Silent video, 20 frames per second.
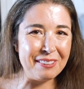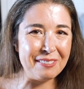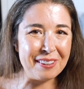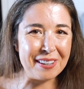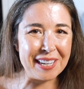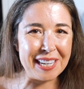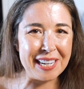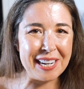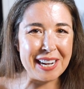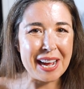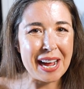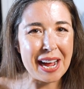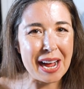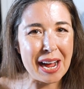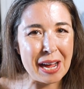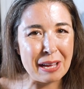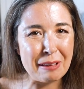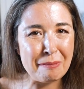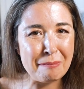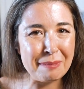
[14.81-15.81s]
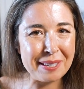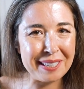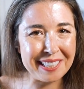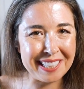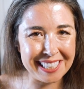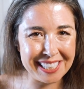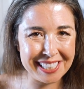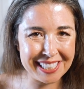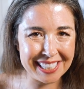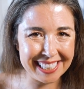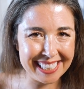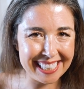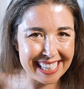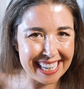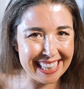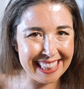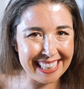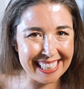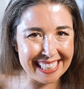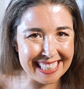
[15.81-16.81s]
everyone. I'm Manisha,
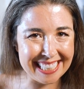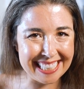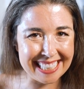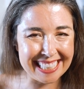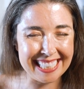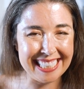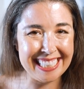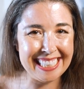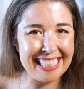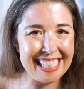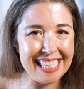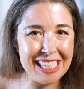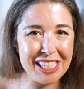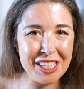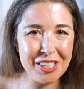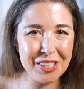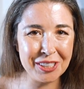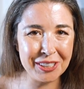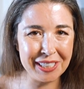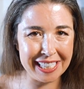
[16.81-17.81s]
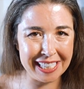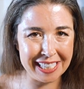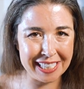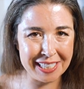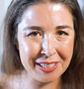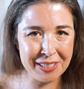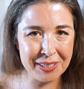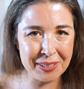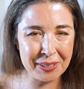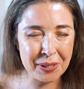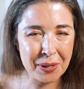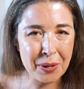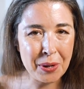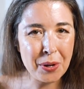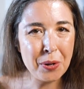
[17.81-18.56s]
and this is Teach Your Kids.